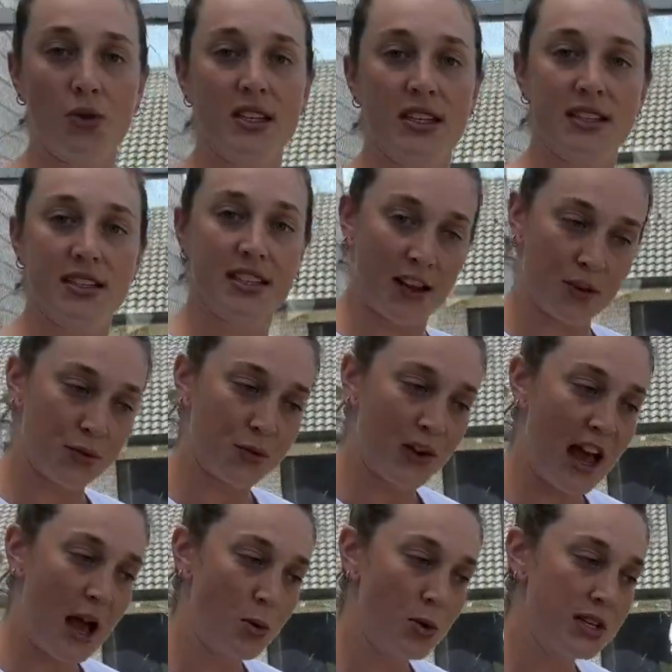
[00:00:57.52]
the
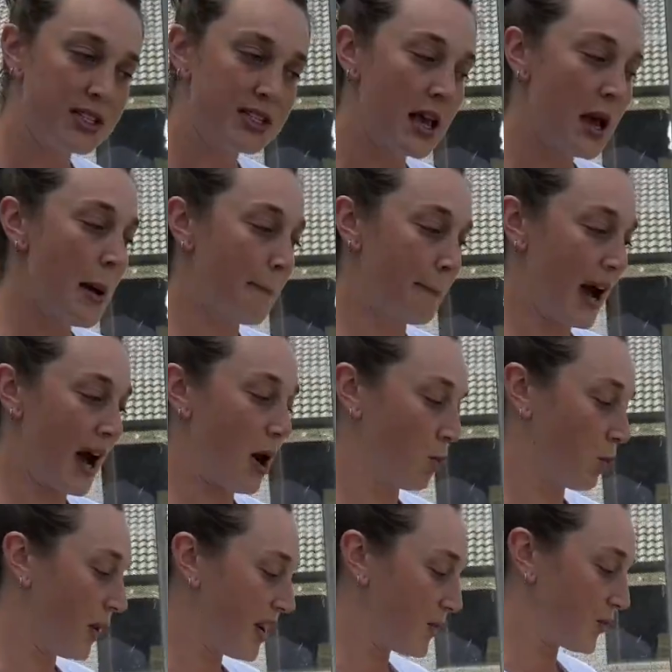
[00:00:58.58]
sunflowers, but
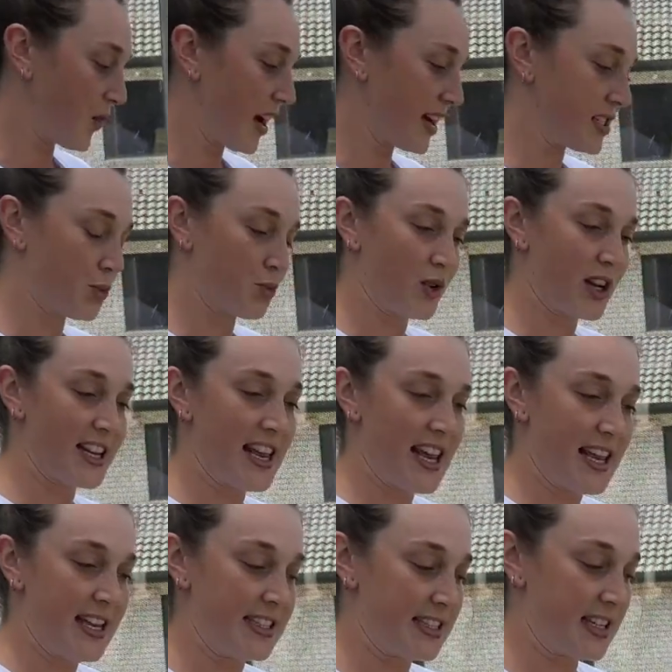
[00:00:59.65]
we find it really
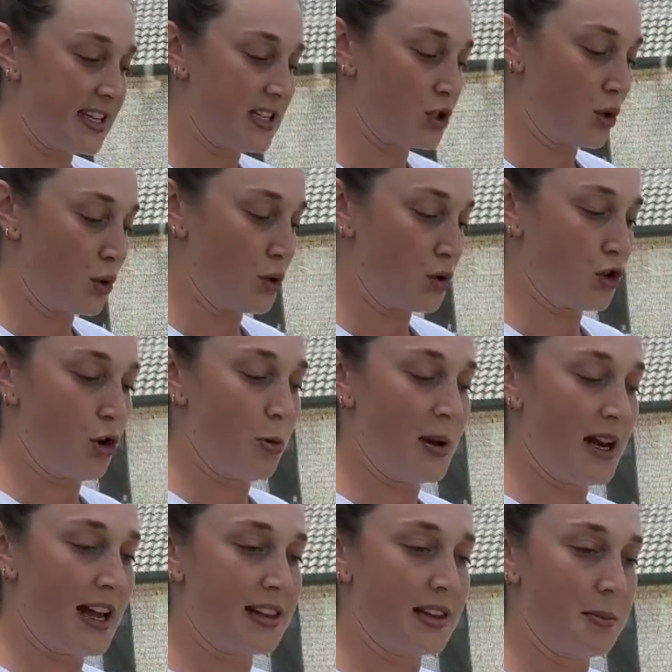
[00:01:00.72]
easy to
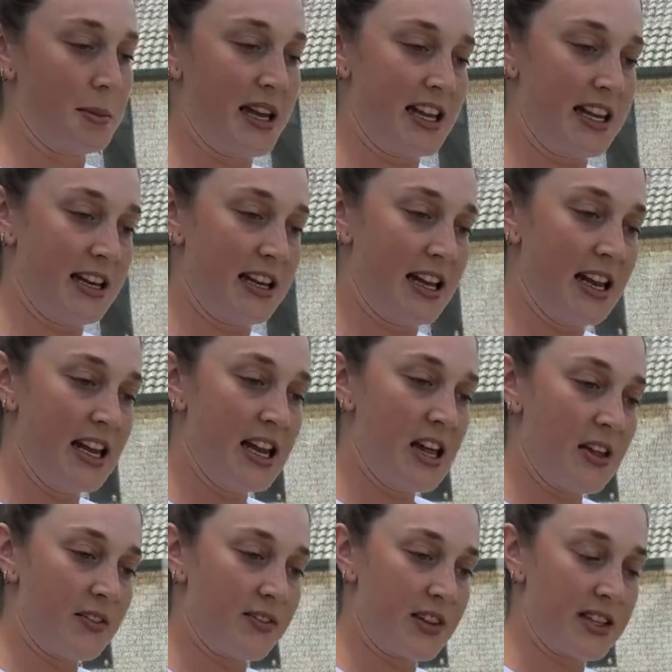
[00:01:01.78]
germinate them in
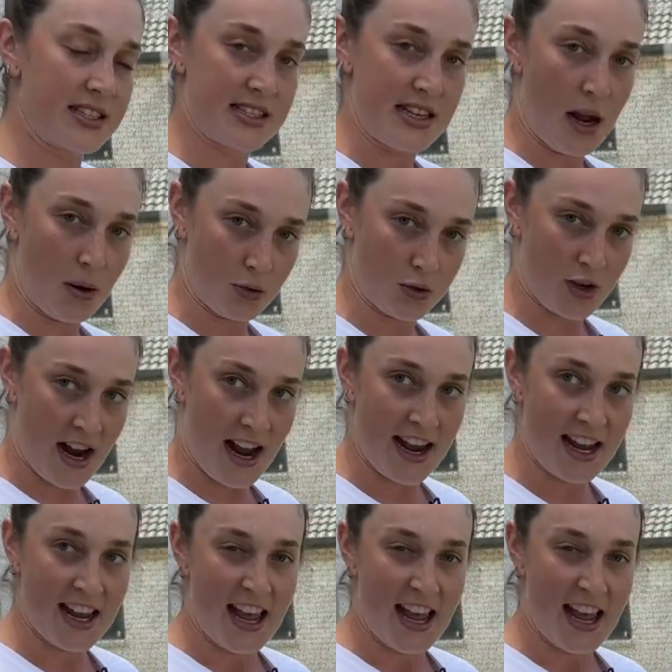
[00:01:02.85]
the cell tray,